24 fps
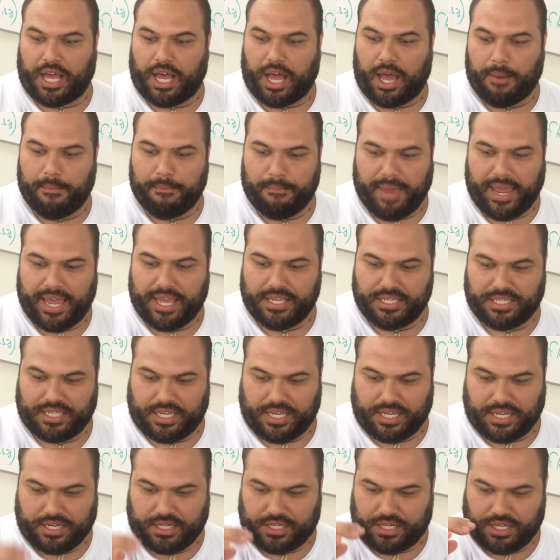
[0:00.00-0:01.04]

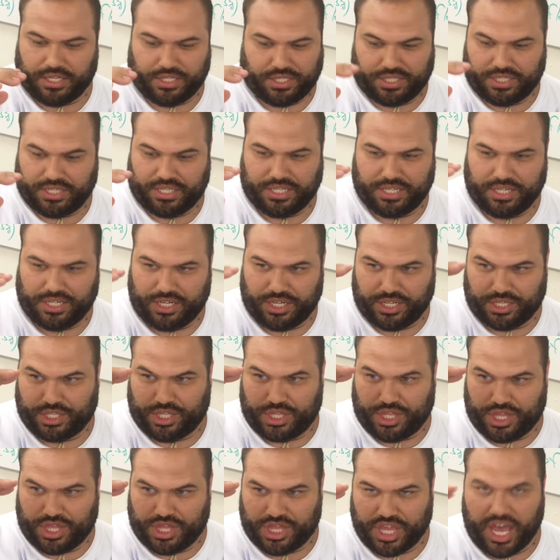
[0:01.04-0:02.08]
amazing just
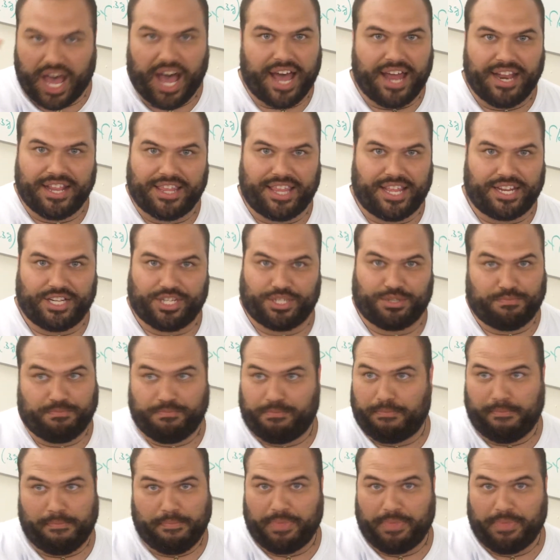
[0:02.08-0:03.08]
thought that just